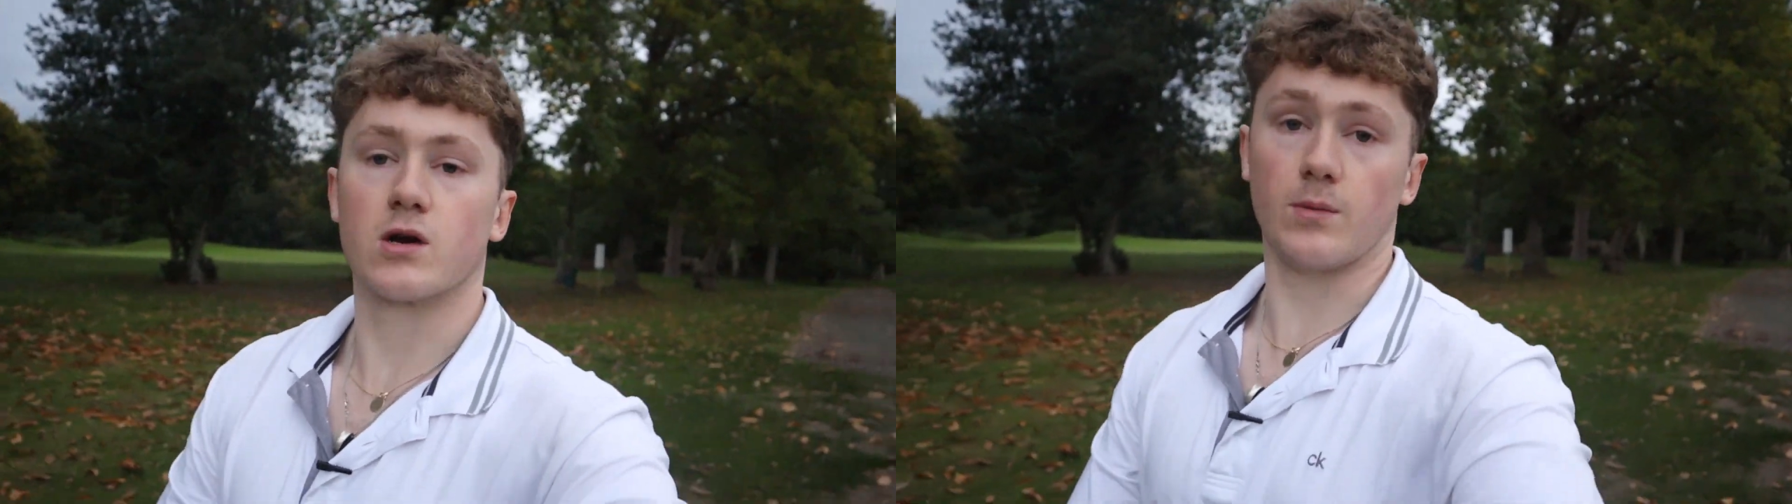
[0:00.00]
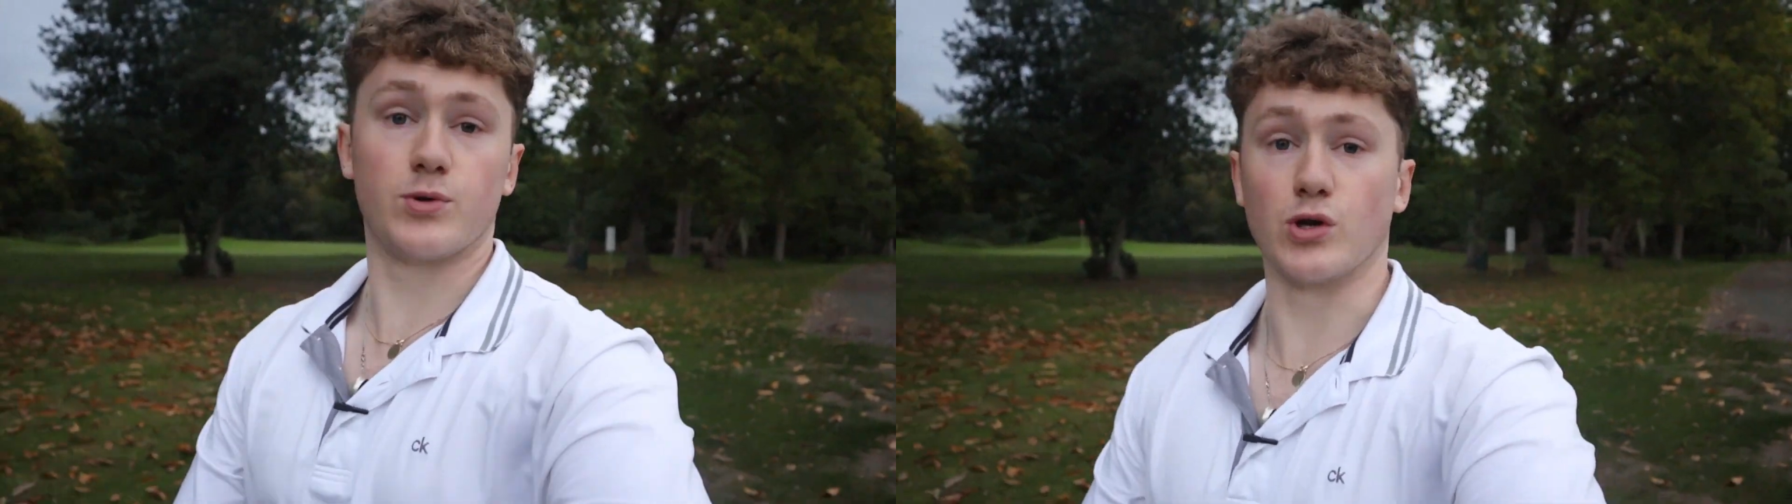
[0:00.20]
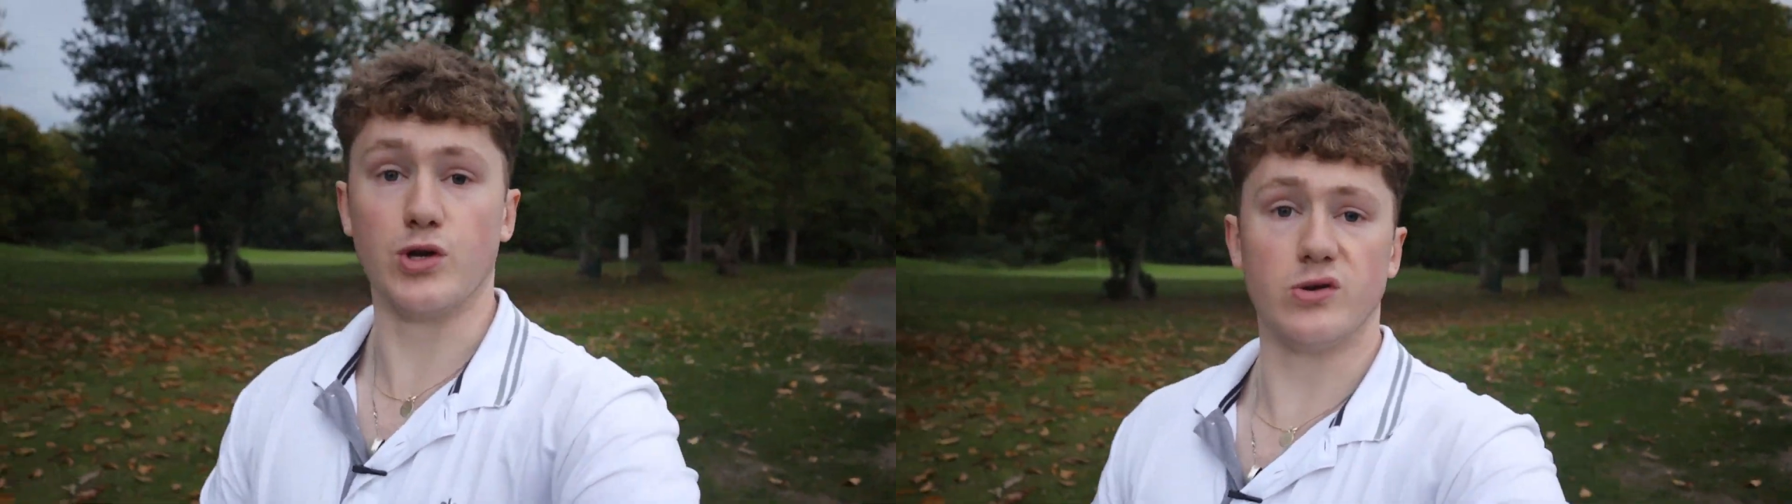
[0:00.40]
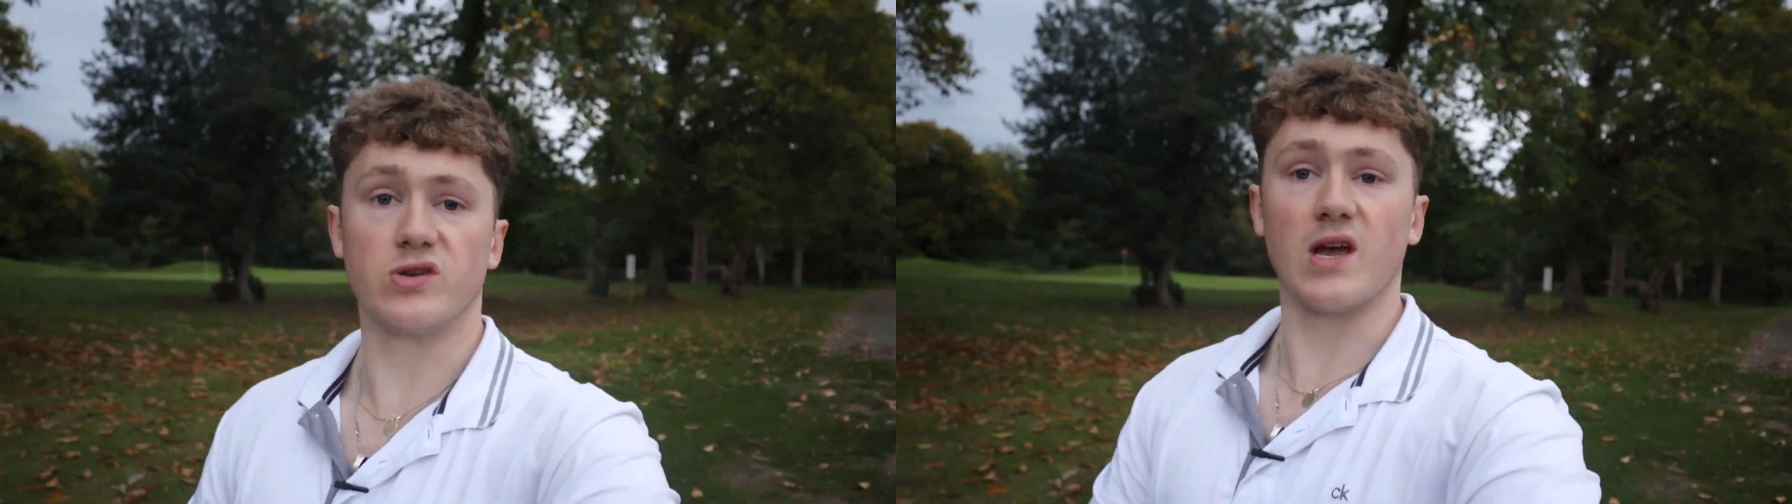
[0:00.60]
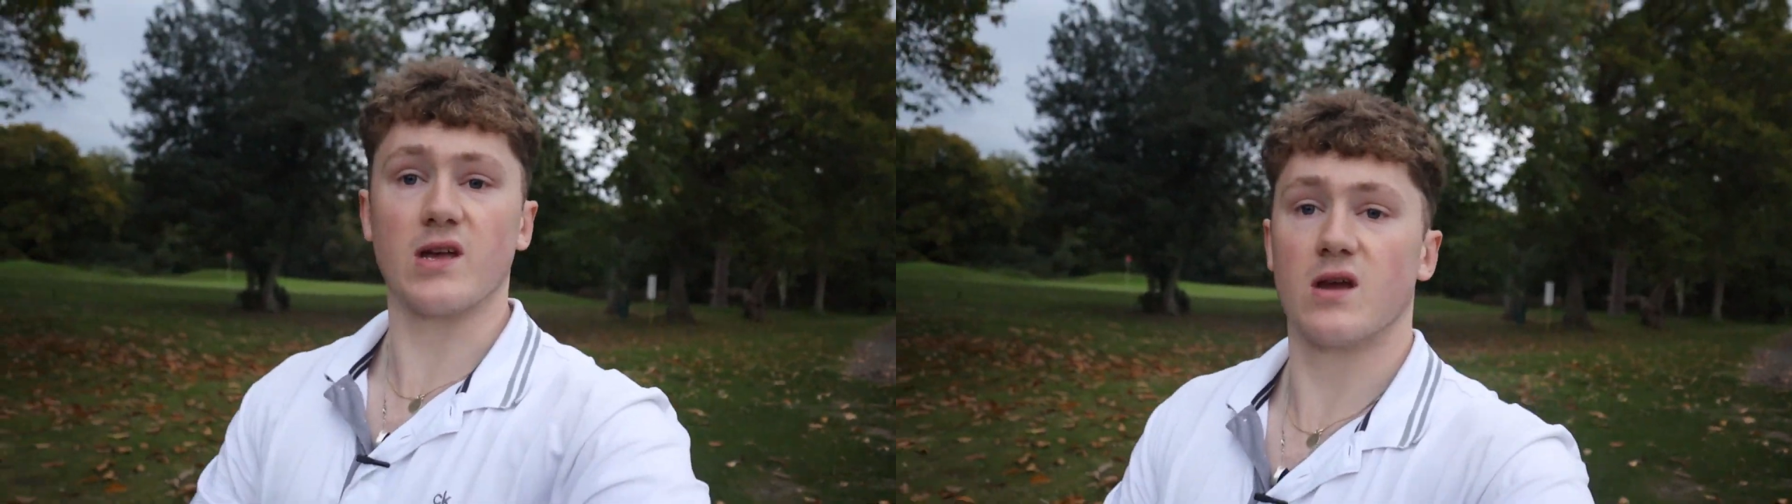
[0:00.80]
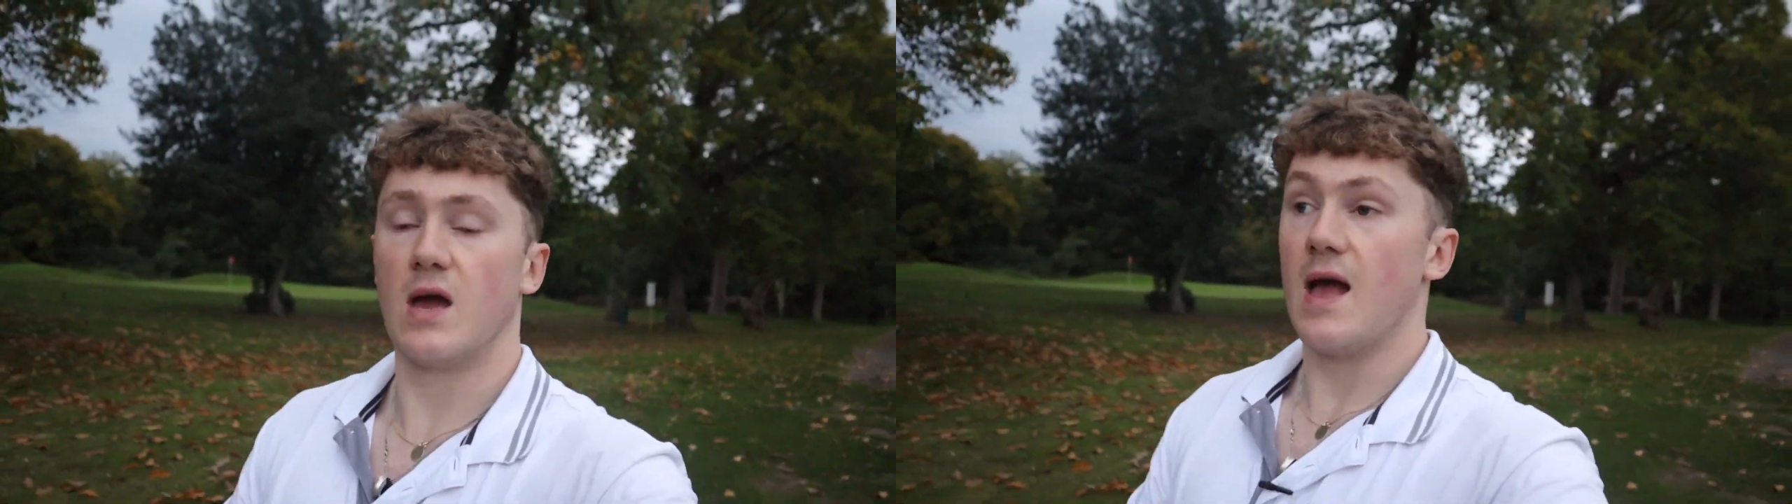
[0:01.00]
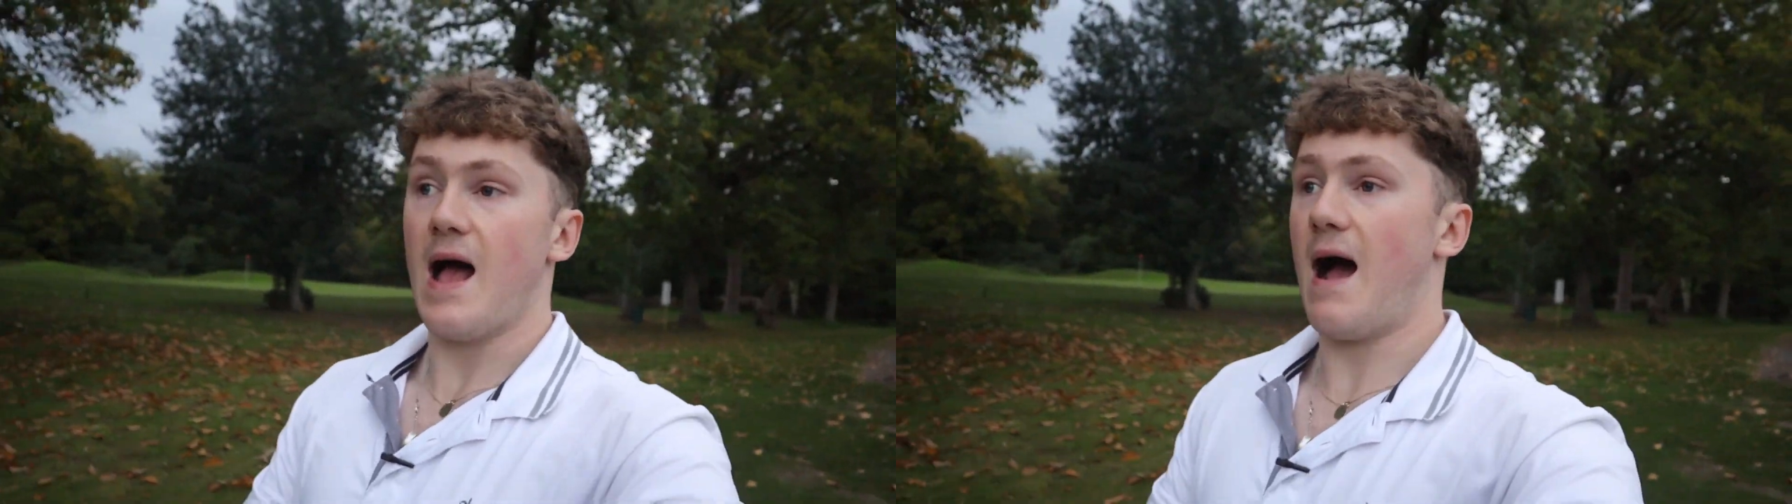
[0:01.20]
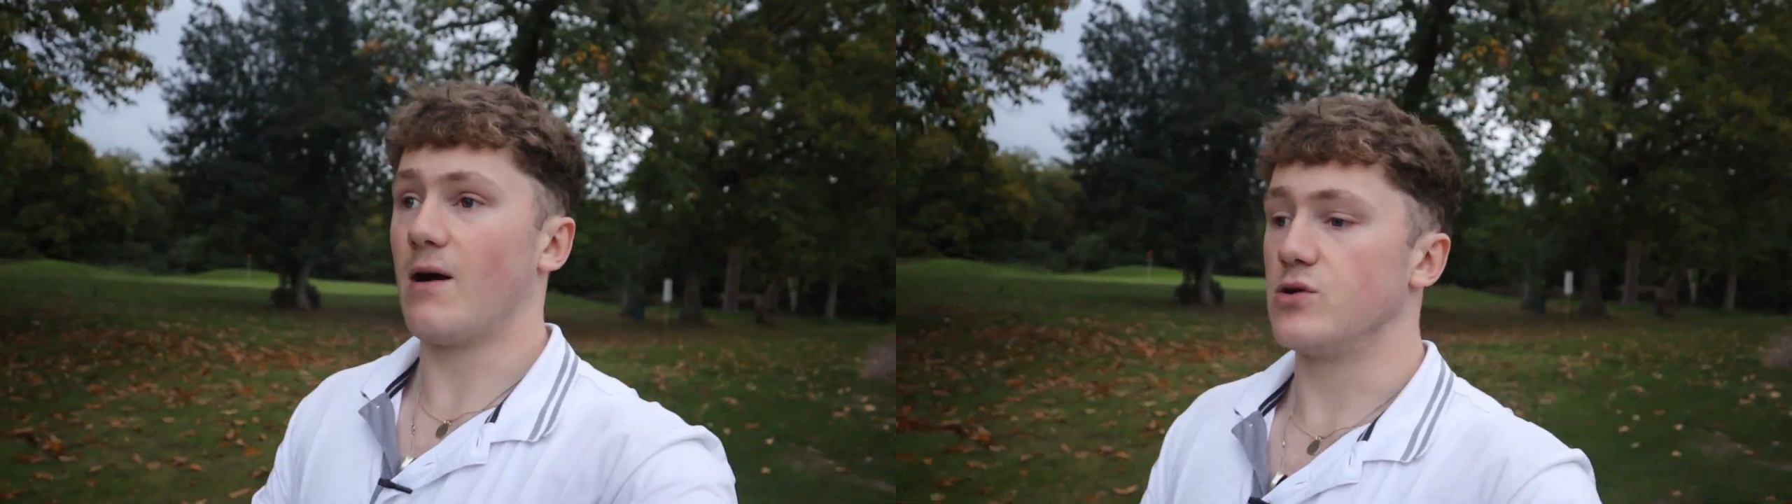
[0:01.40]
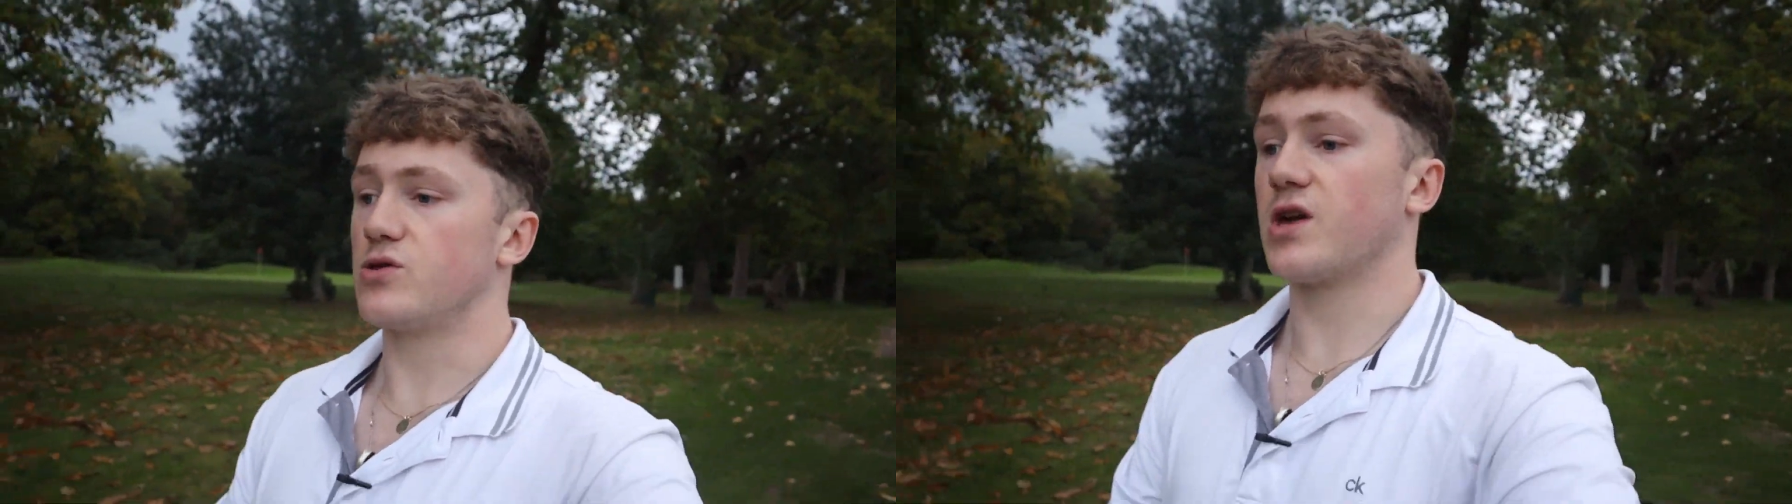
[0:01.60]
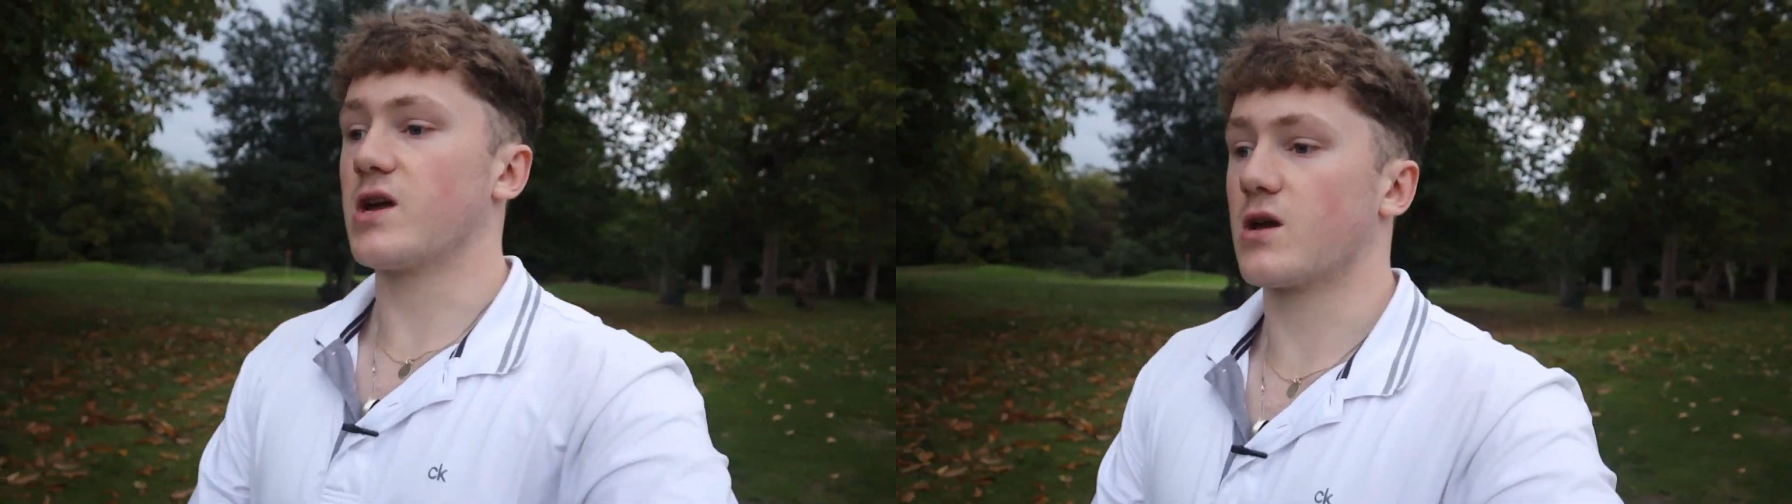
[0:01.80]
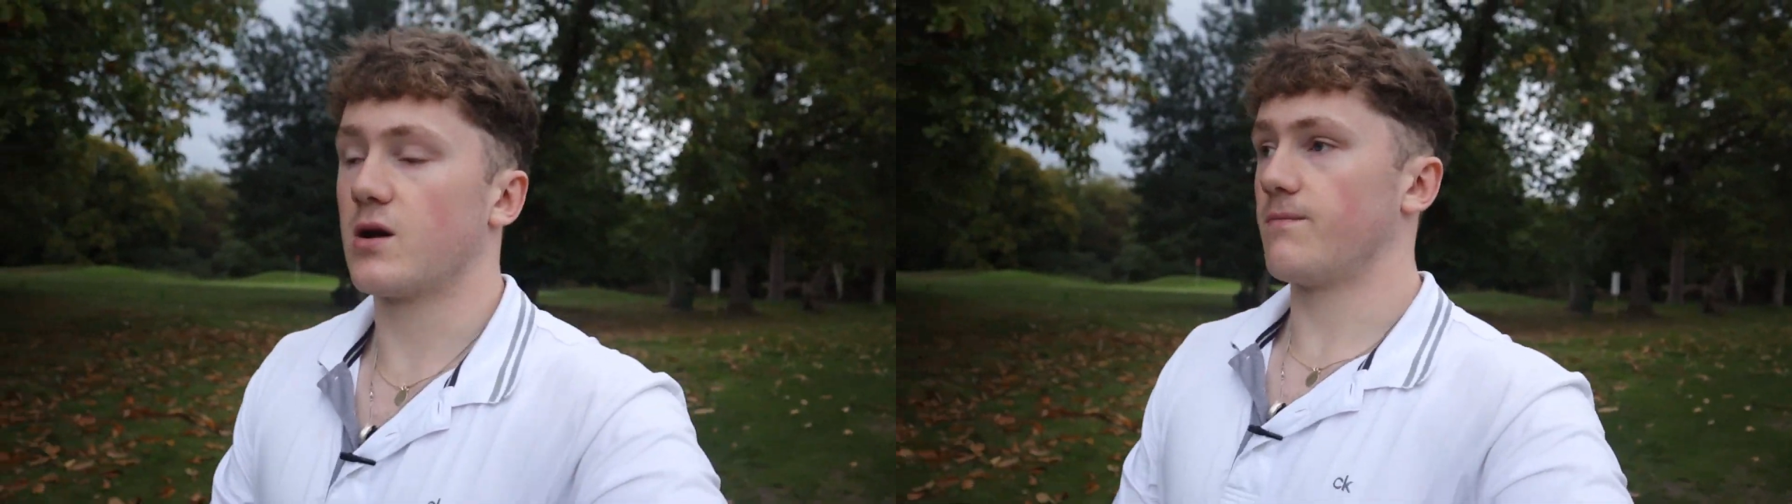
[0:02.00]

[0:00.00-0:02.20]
clubs you're using, how you think